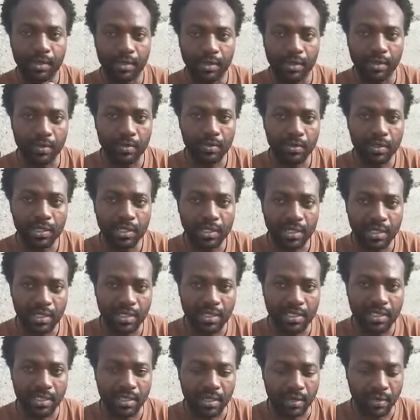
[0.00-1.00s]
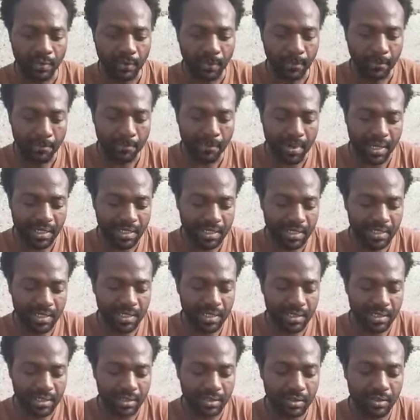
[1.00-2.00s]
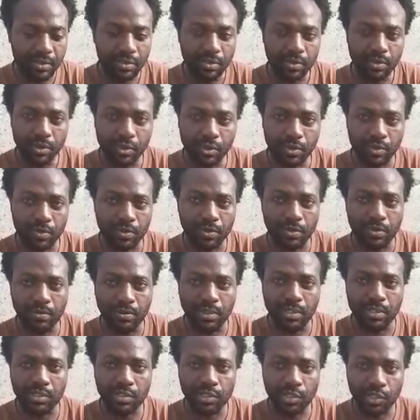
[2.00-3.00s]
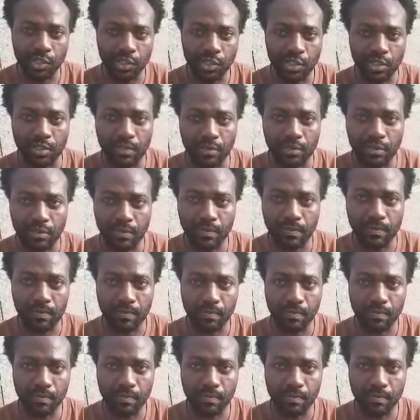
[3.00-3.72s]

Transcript: Now reconsider. Plastic to use build tunnels.